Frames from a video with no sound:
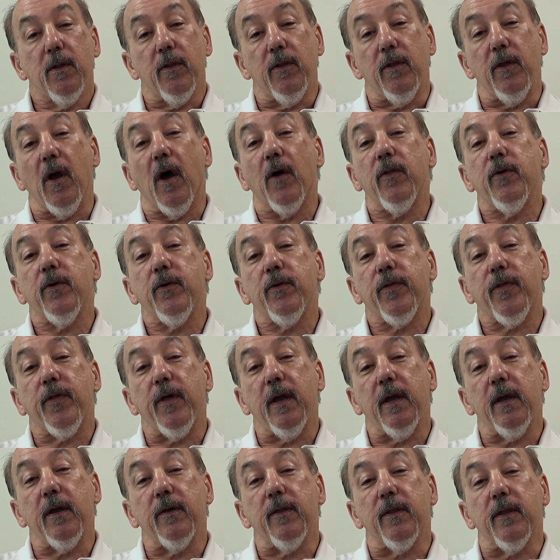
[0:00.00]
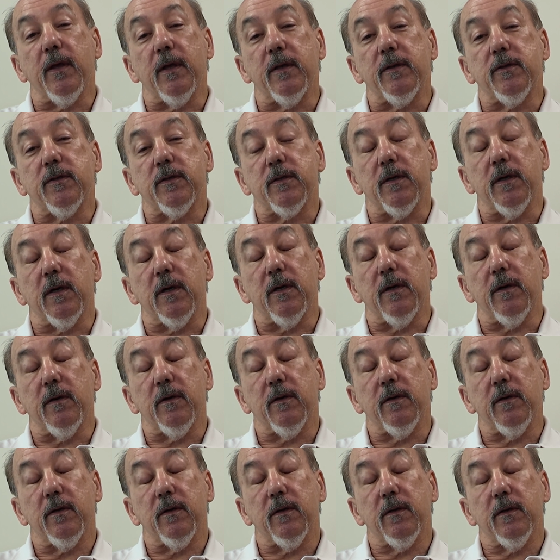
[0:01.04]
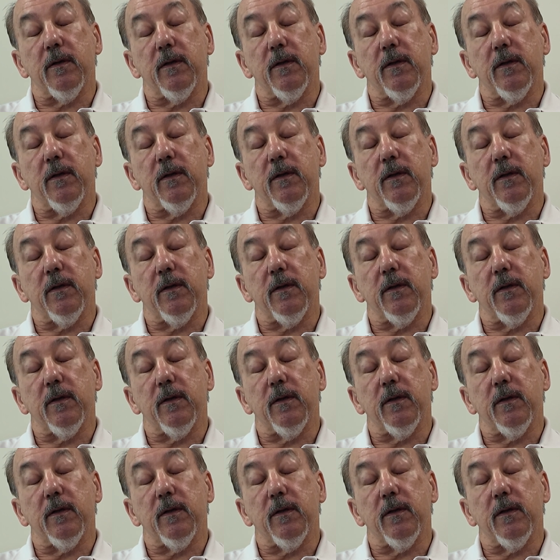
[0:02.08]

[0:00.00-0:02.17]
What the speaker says: The other thing that